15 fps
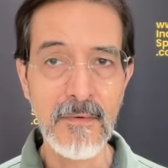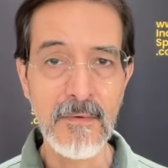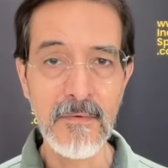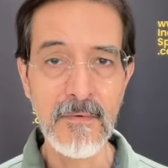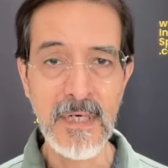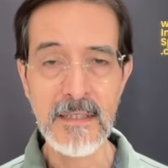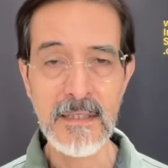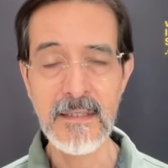
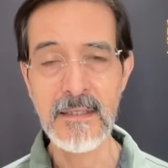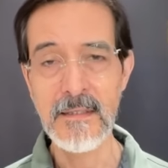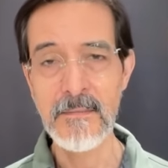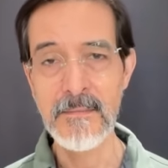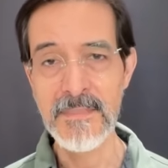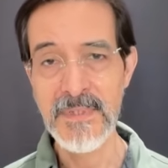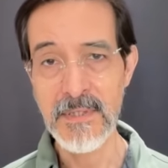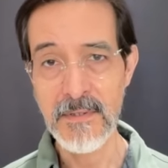Well,
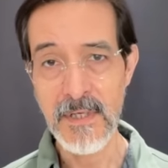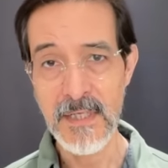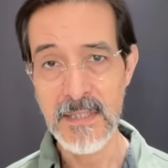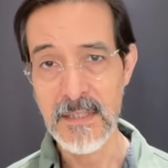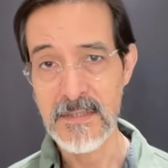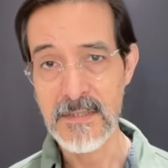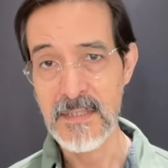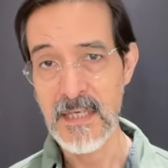dear
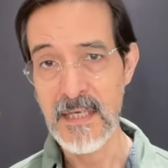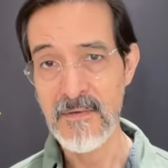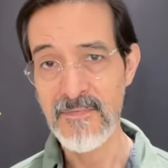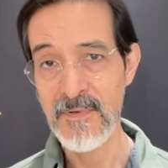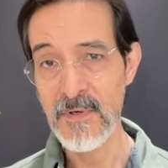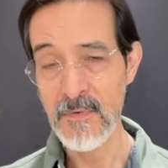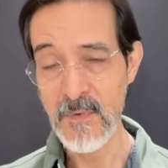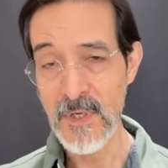audience, if
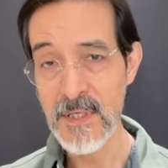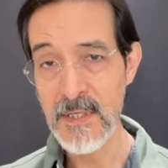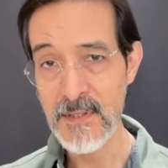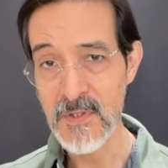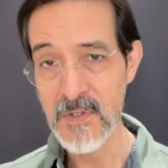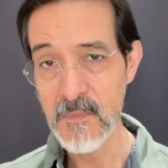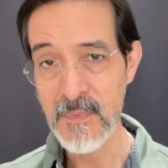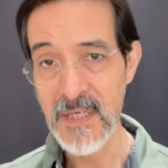you're one of
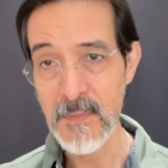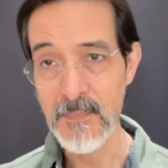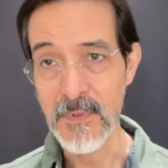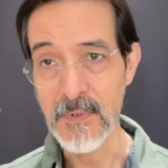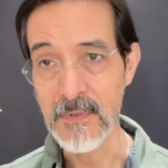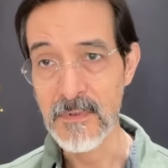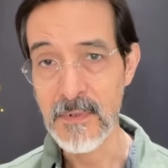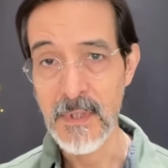those
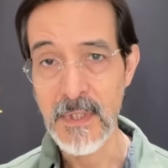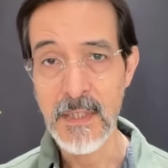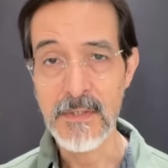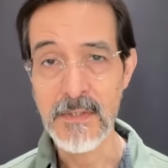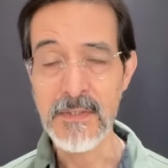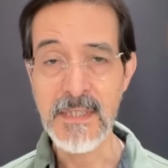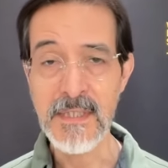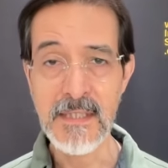people,
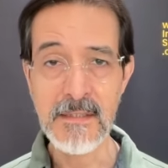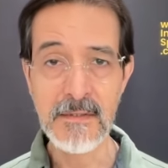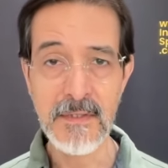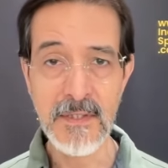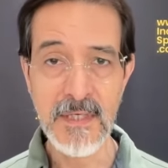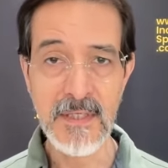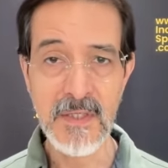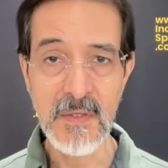you need to
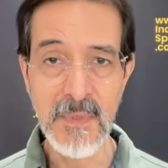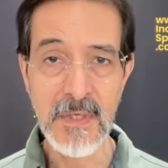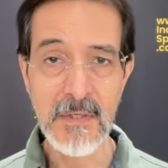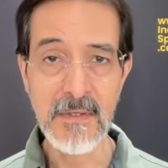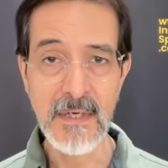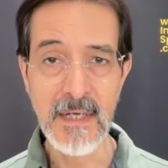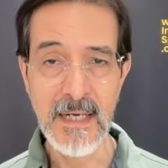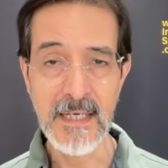look in the
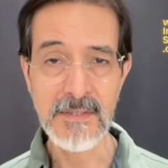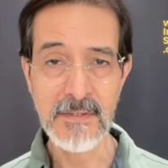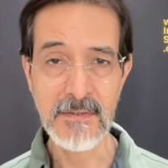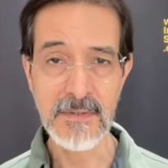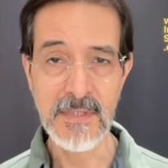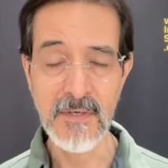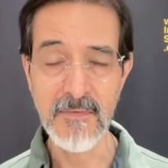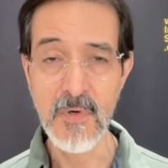mirror and ask
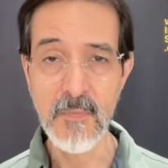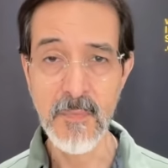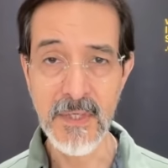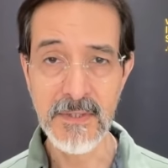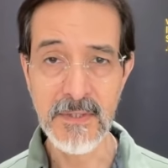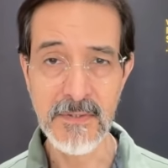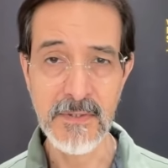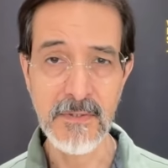yourself who bought
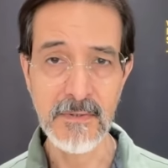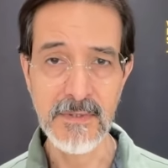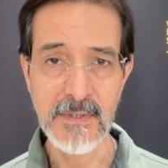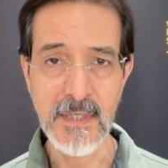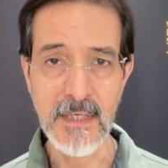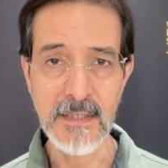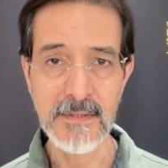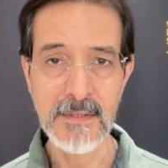those gold
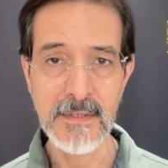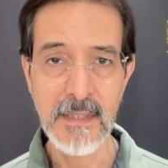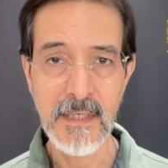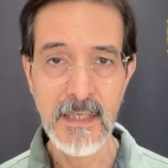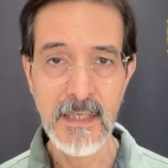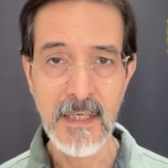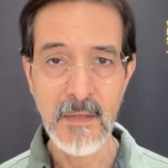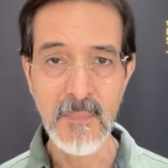stocks,
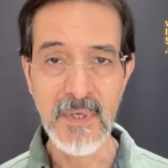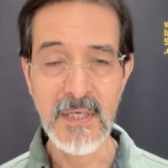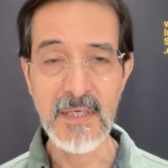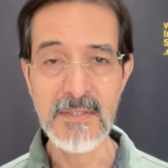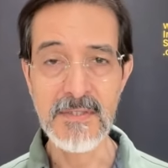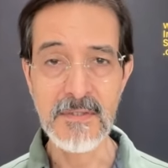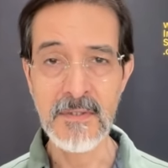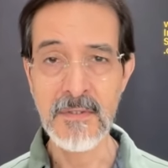
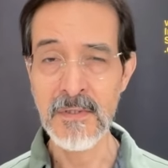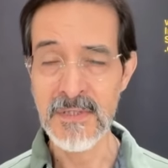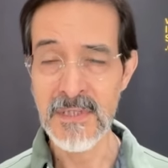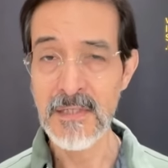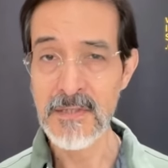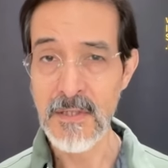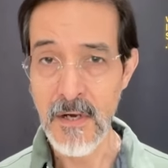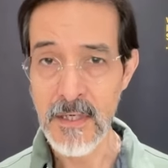because gold
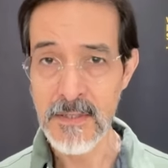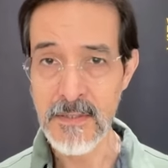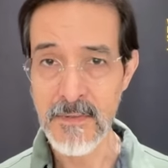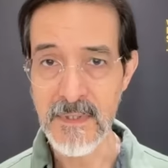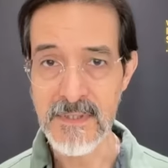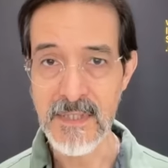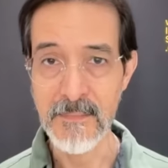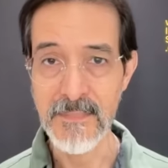stocks are
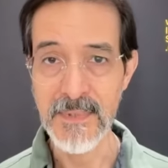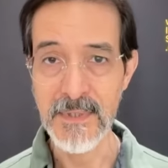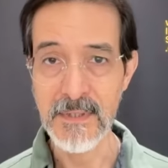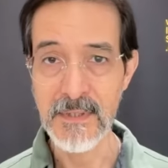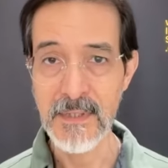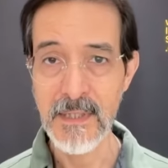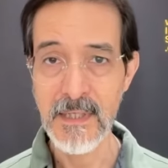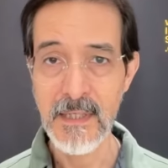doing something.
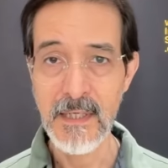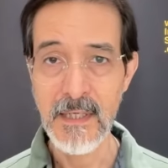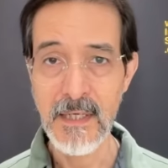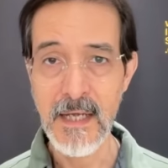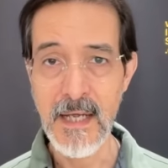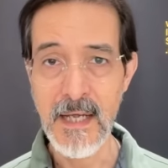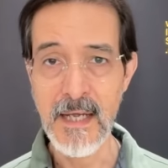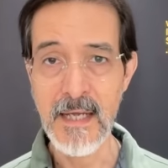
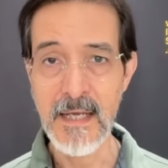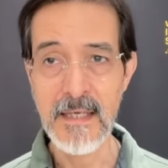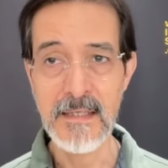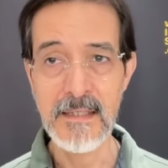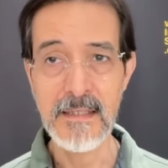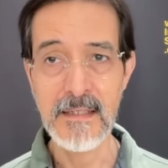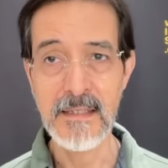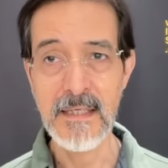
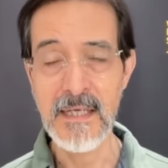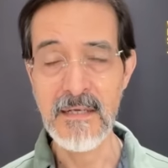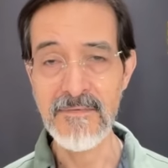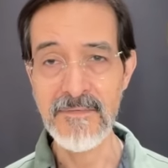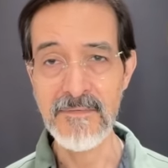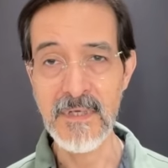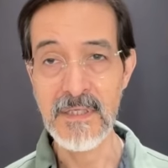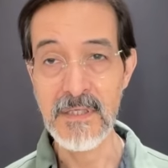And
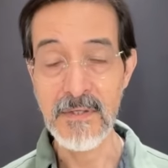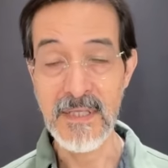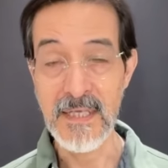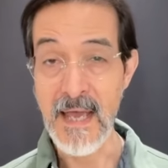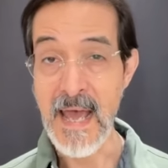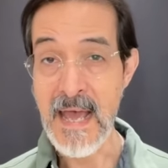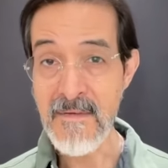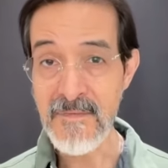if and, you know the
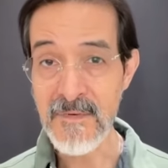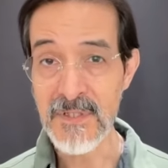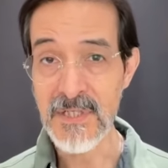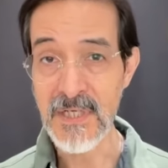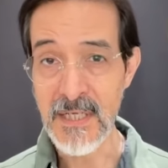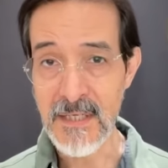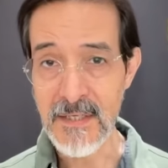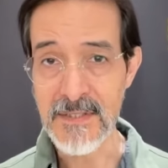average
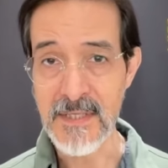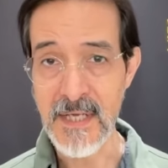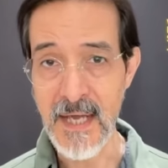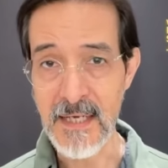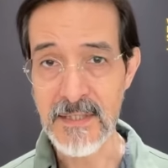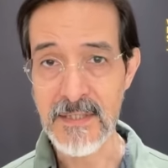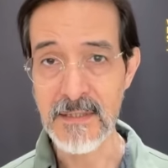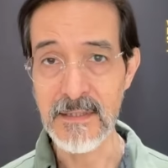is
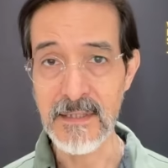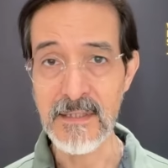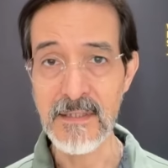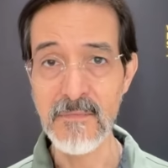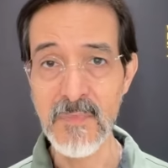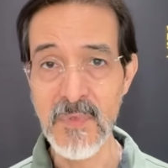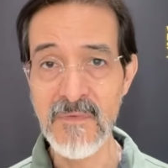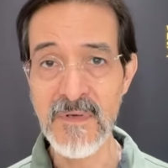actually
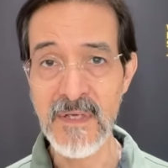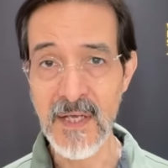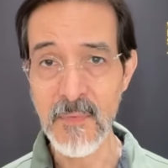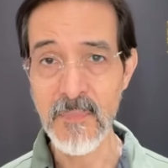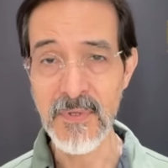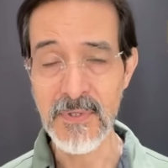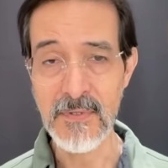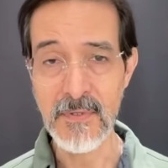moving up
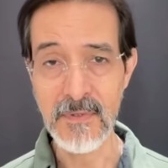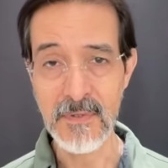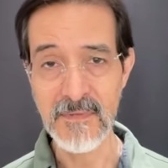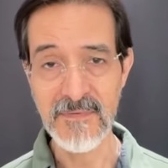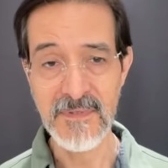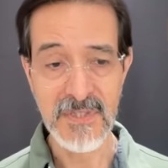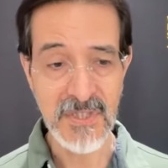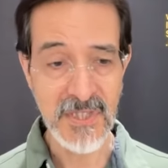with gold. If
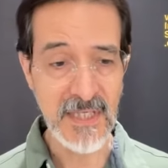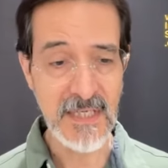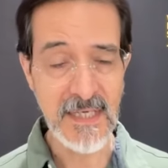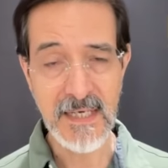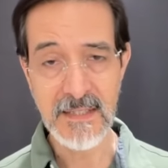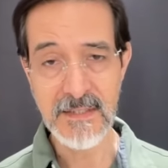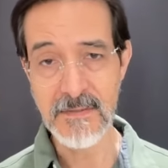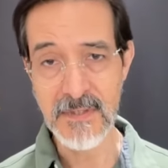the
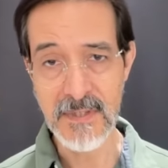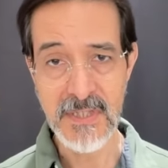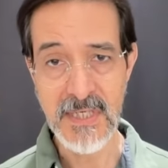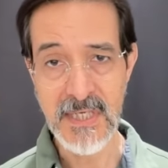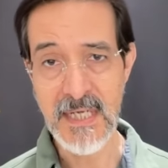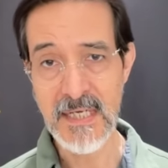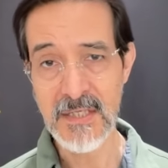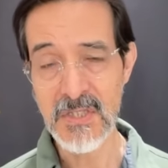GDX or the
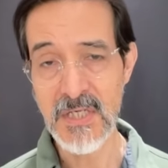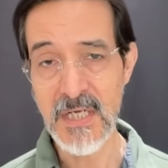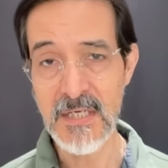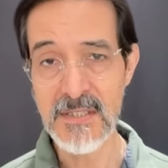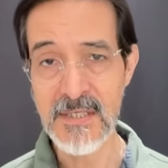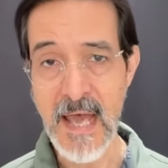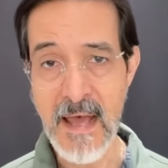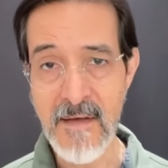GDXJ
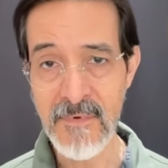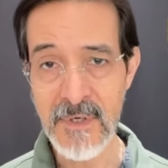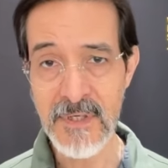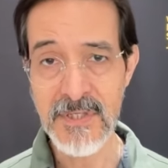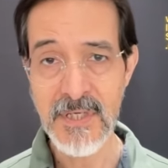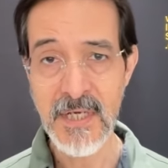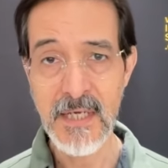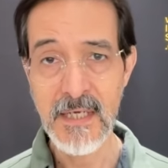is
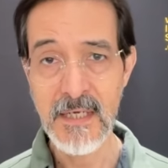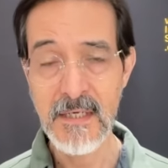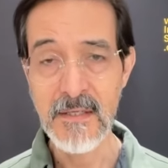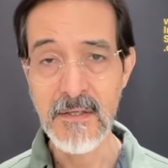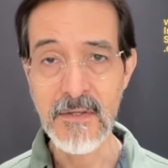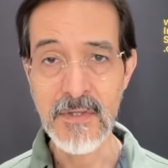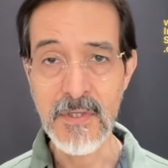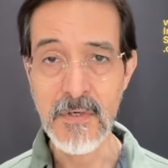average,
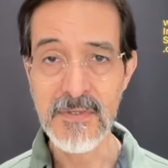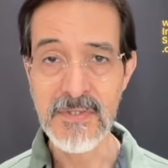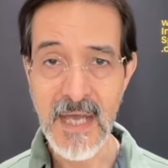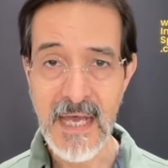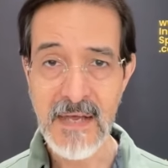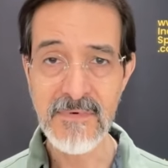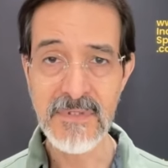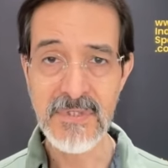those
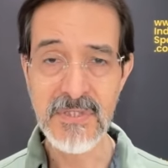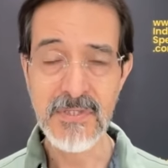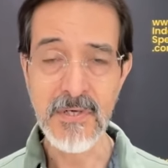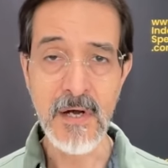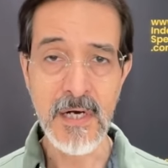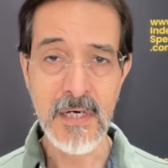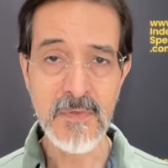averages are